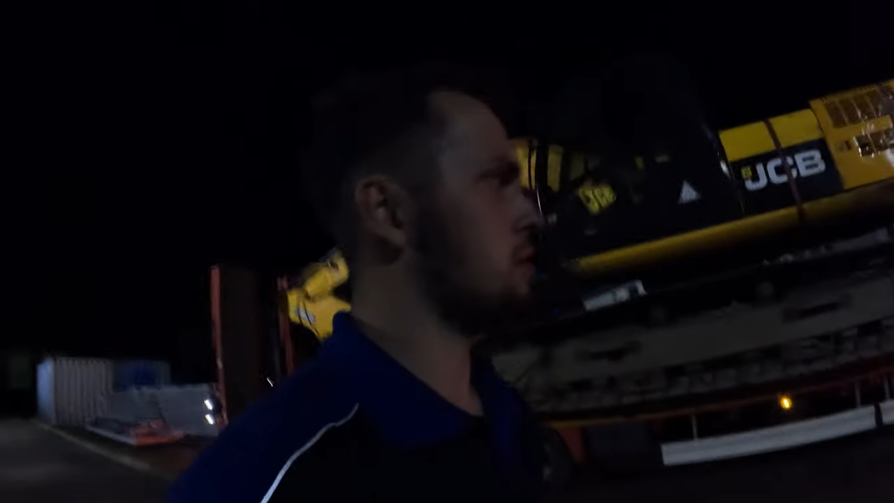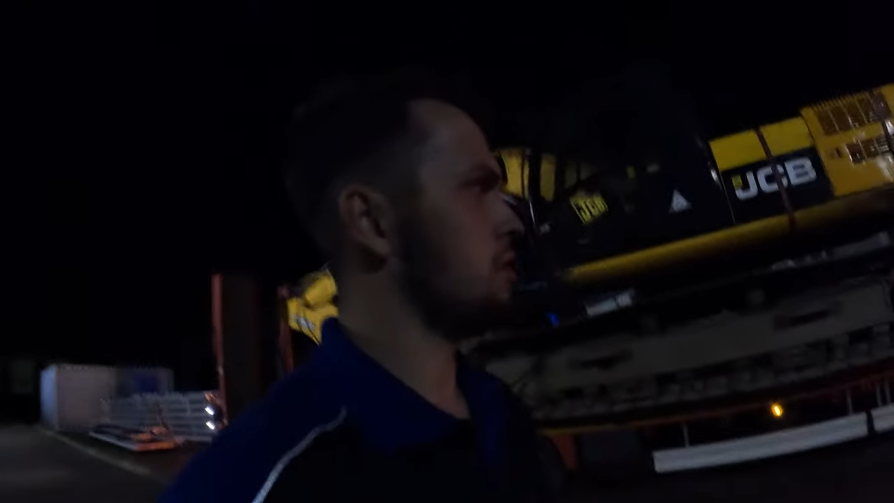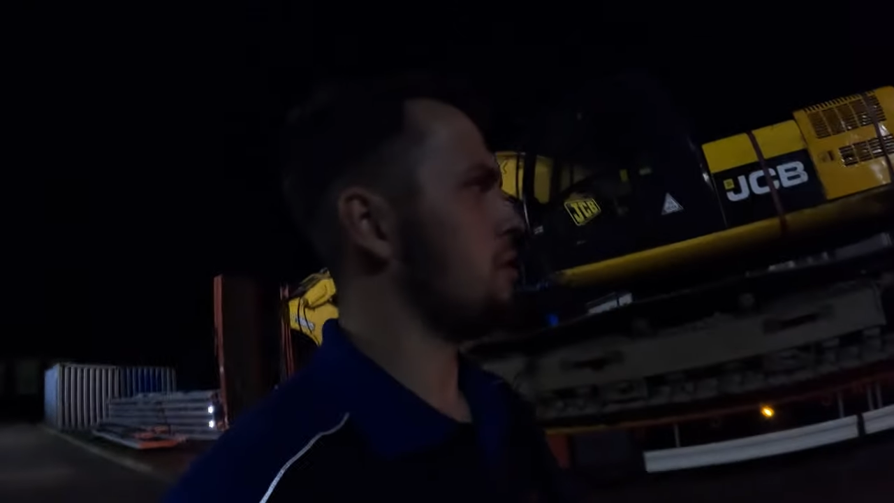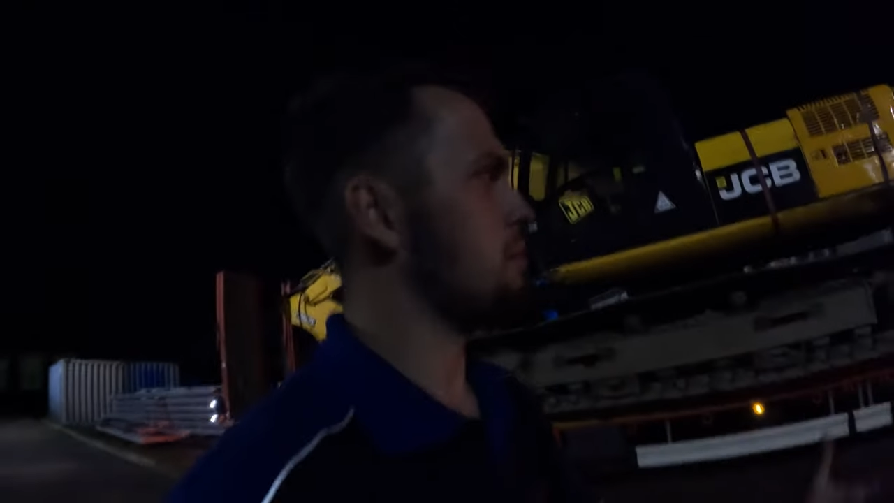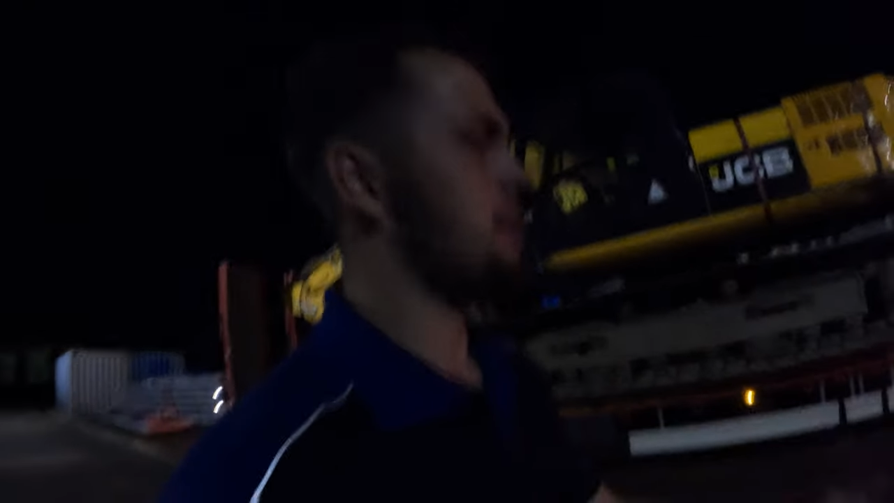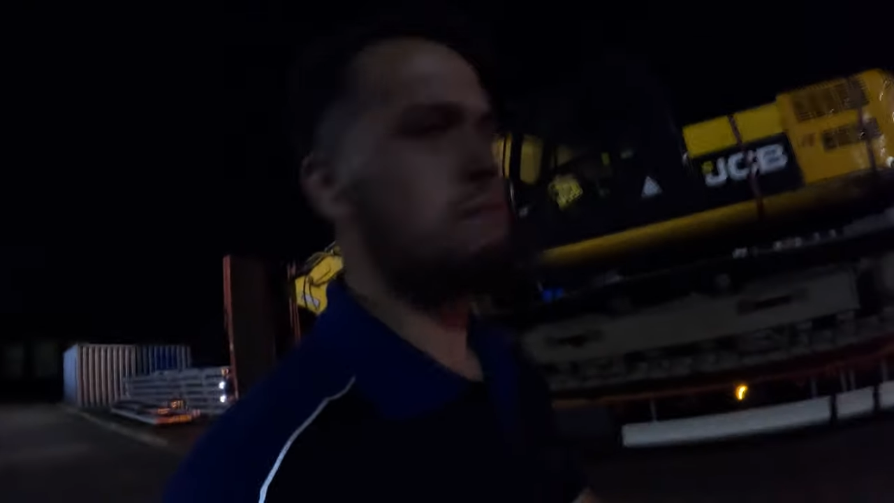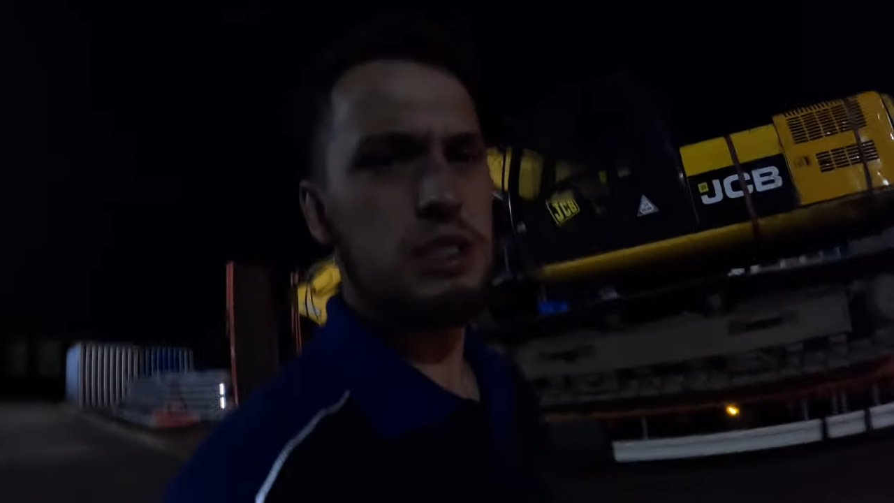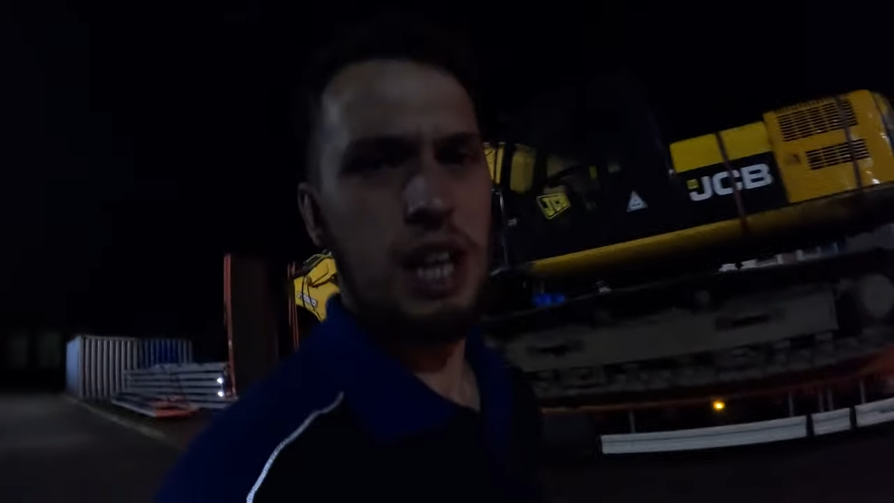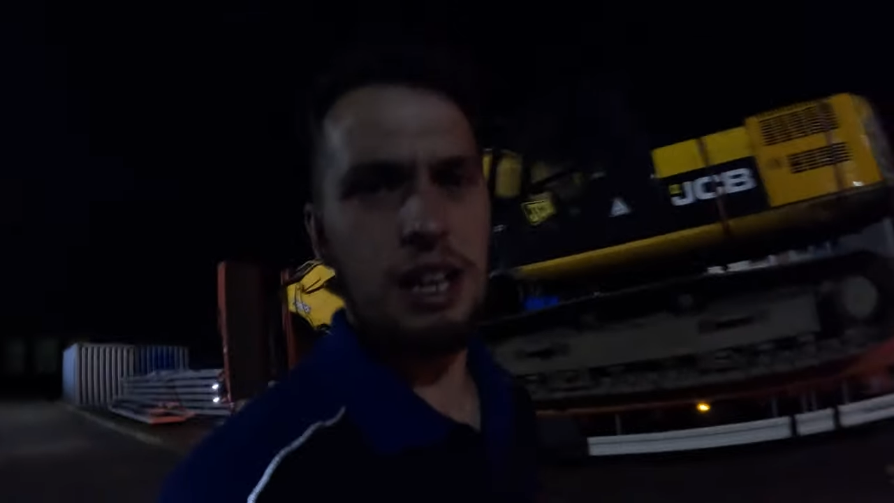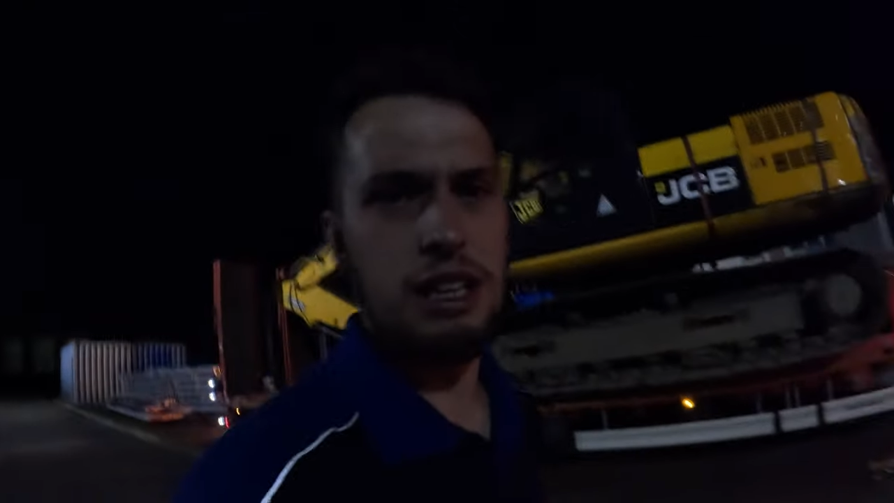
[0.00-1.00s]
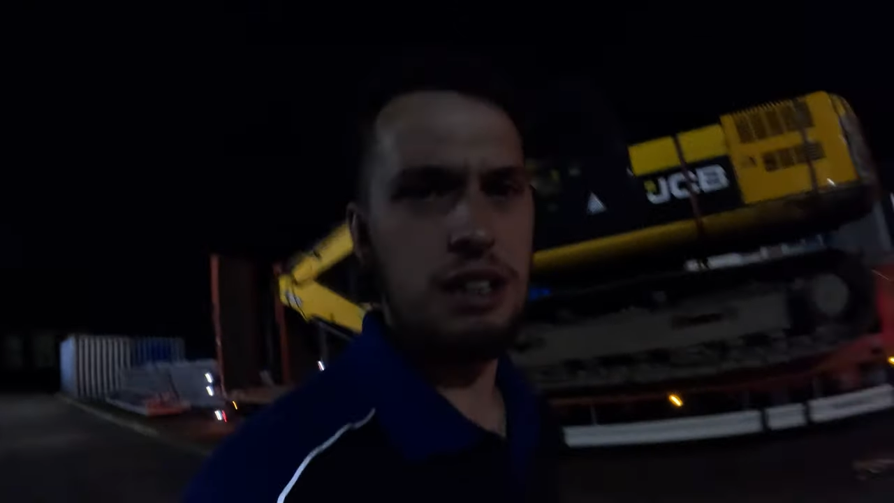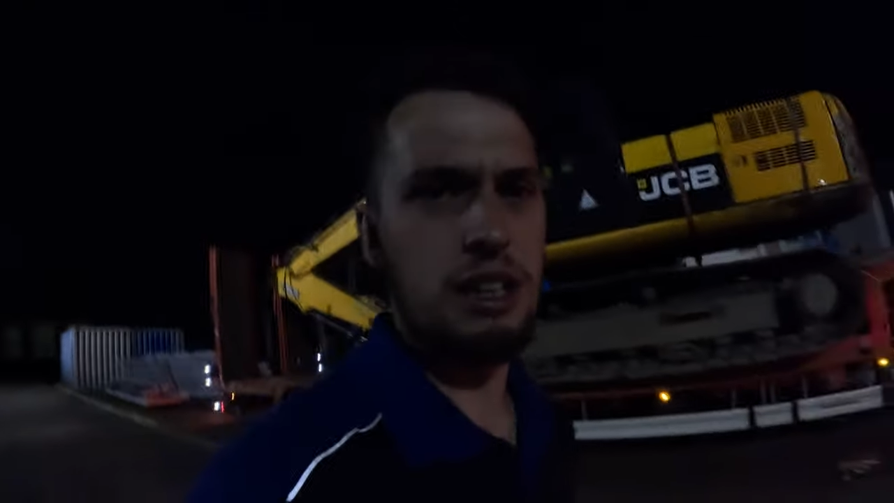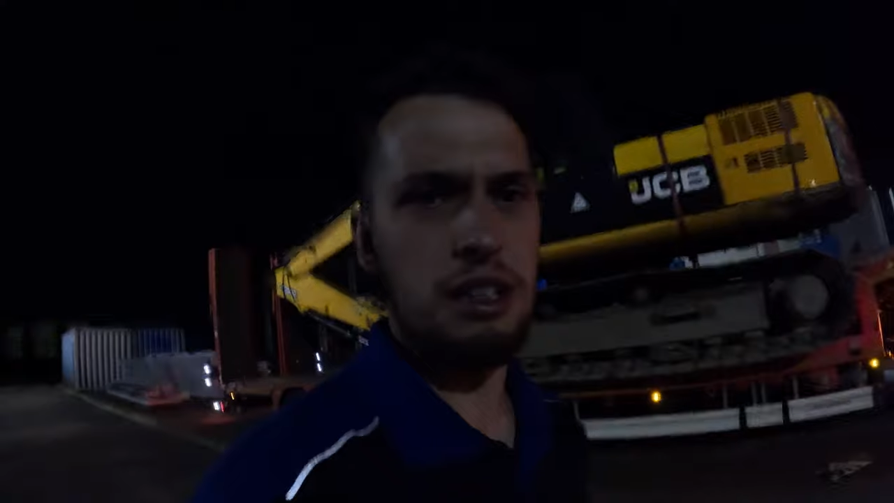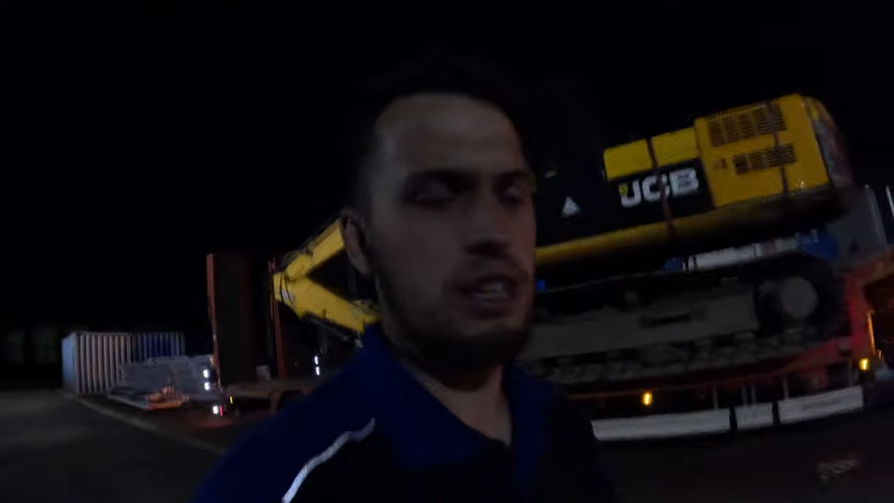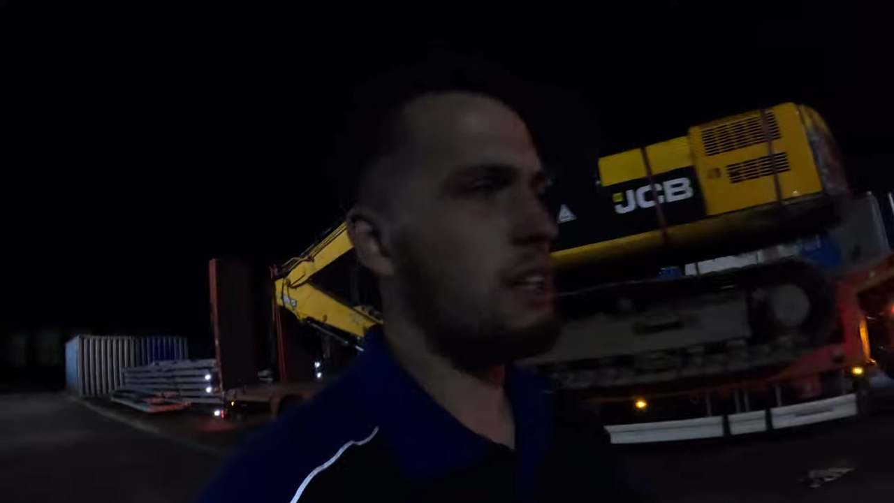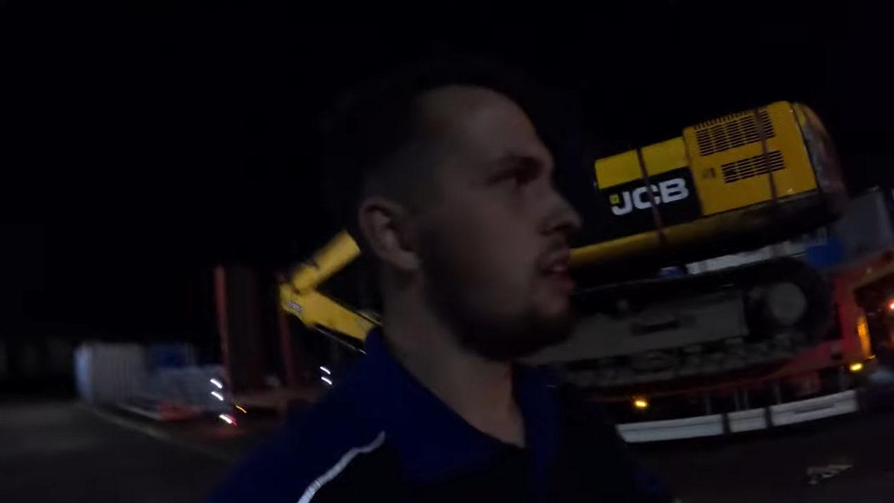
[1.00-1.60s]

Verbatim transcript: and not be standing there like